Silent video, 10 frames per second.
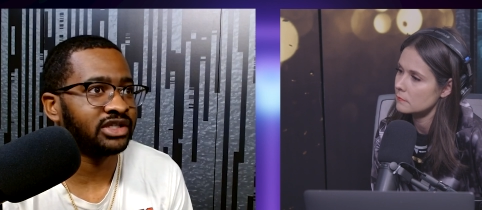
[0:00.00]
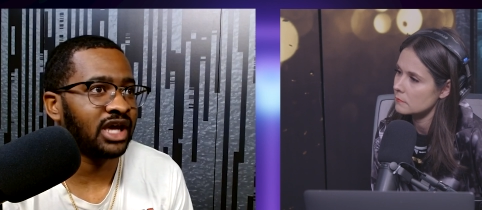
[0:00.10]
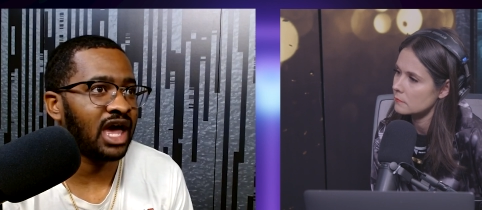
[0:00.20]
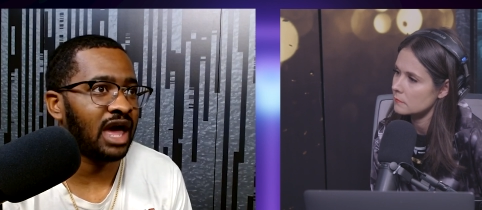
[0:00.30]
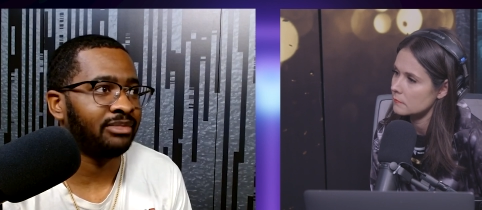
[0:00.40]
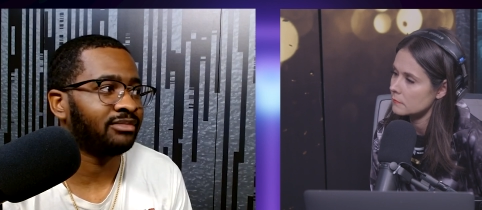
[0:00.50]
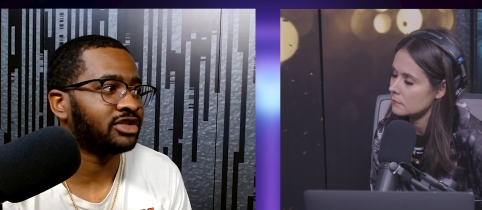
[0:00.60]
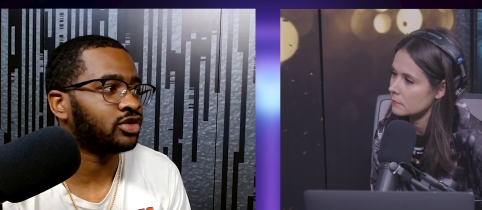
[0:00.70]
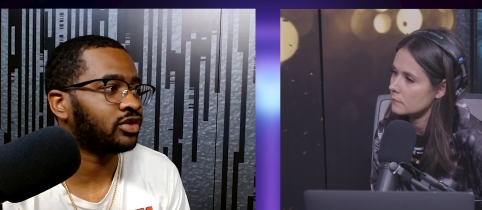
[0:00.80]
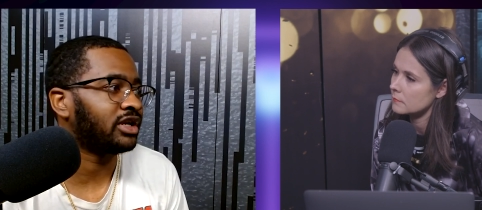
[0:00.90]
Speaker 1: to happen
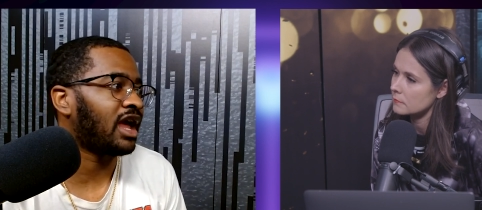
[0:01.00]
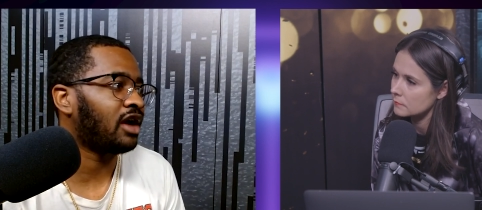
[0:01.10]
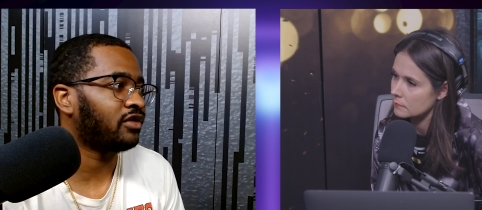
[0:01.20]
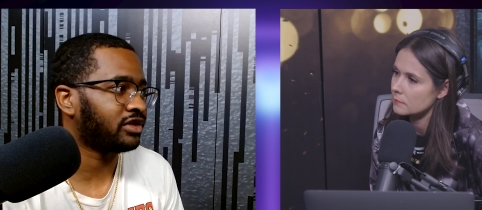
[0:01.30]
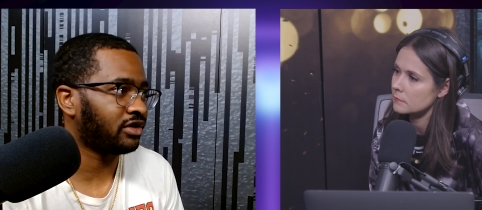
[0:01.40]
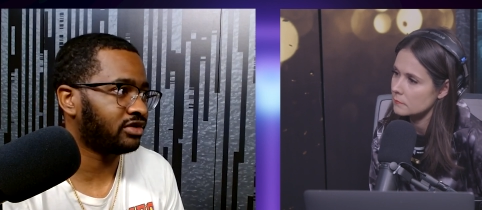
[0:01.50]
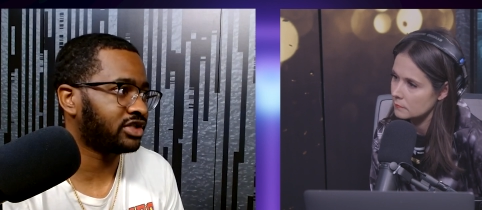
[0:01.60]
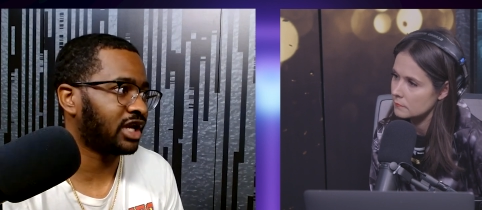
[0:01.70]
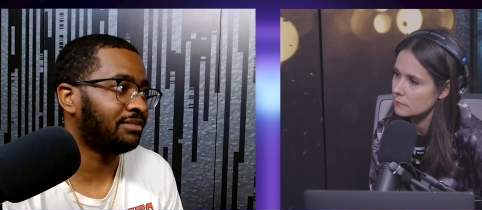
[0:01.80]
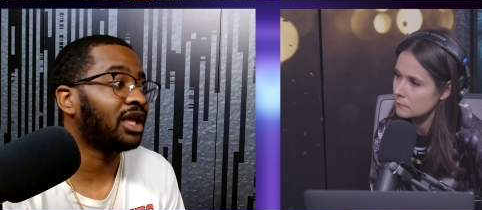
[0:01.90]
between now and
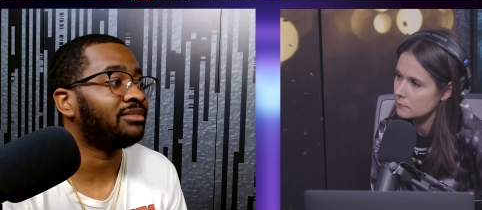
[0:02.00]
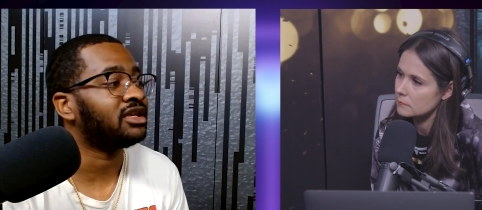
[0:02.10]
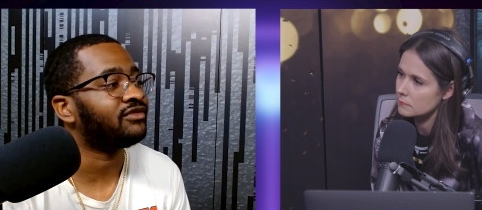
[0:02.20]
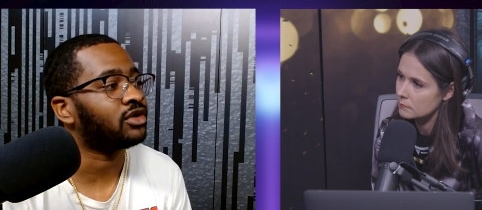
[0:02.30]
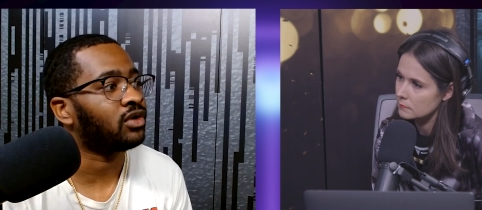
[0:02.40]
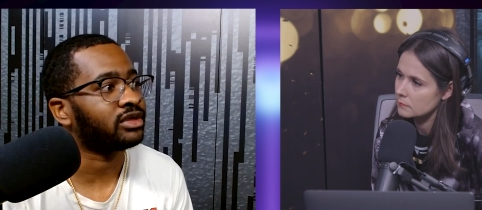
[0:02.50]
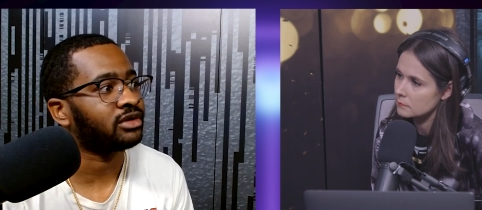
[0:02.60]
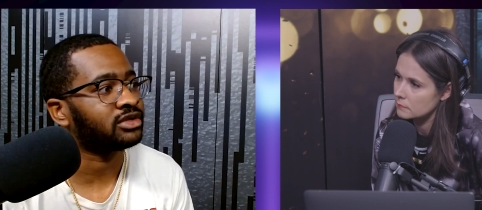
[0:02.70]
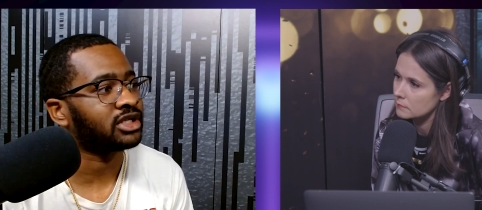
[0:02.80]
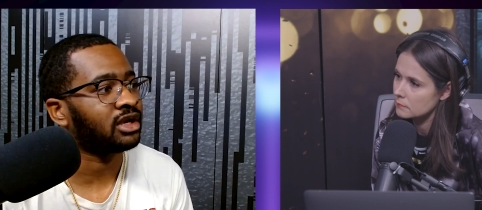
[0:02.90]
Thursday, maybe even on
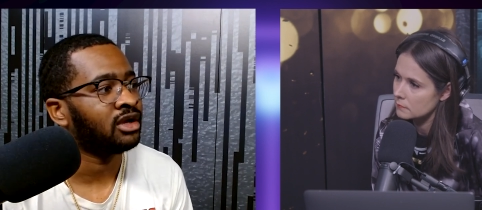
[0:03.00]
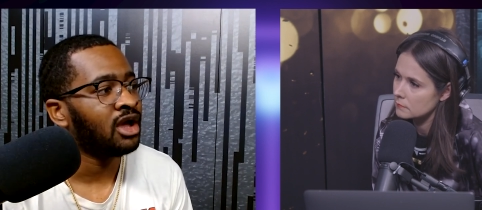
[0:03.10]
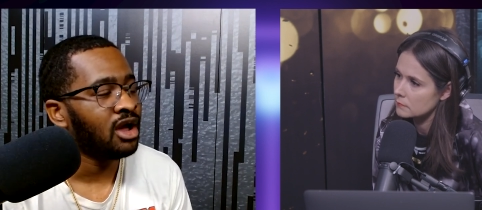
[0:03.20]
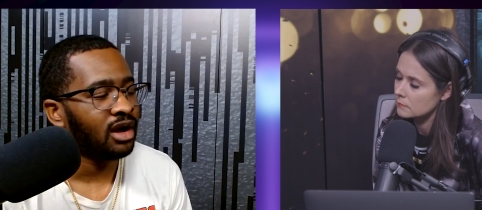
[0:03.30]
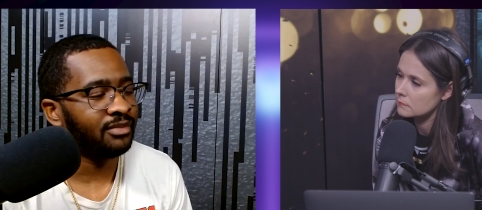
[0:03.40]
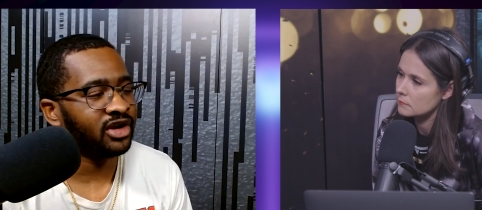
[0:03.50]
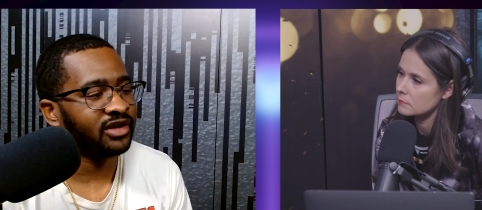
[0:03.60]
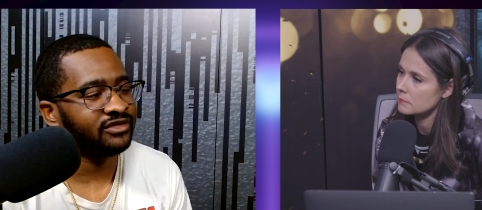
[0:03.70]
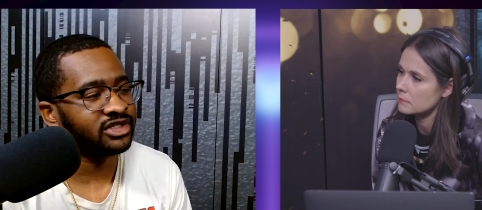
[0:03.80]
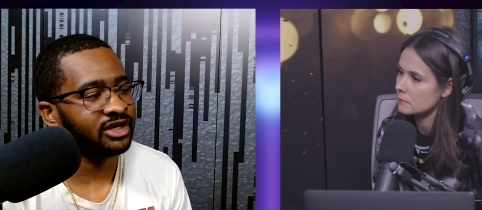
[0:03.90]
Thursday. I'm waiting
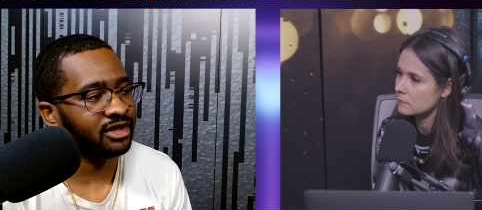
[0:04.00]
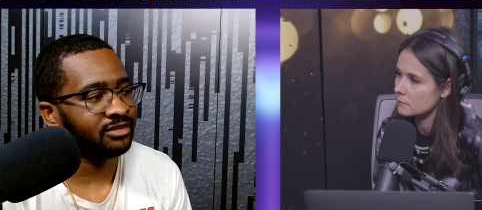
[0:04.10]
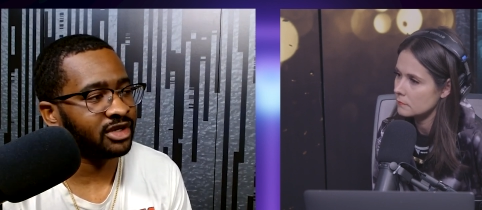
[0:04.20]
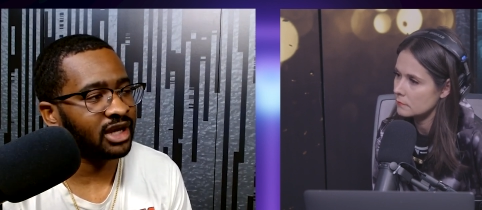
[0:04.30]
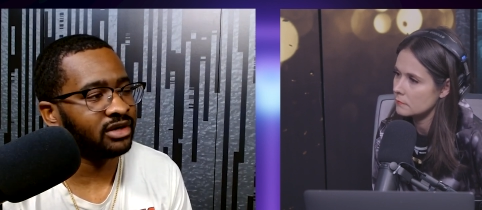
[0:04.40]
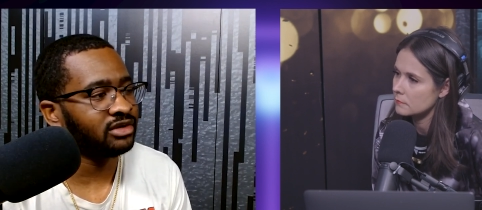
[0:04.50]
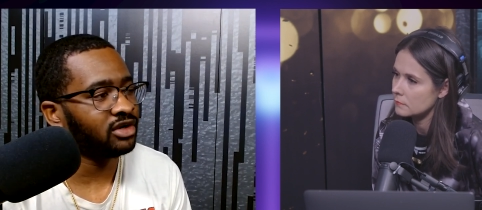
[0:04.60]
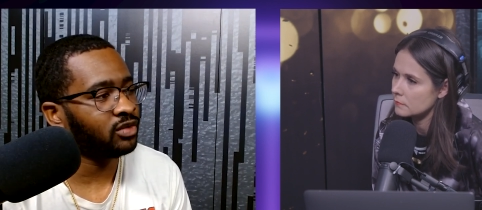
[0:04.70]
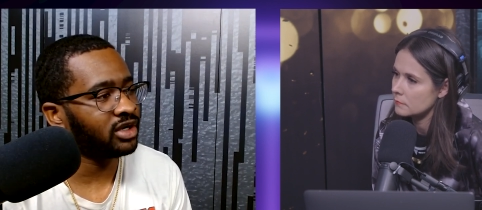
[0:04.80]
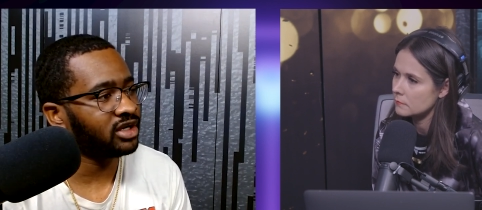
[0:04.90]
for something big. I don't know
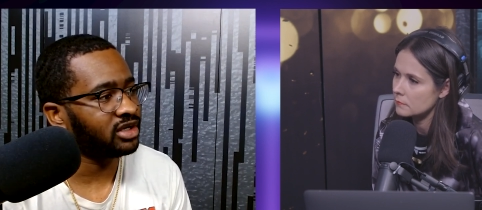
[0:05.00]
what it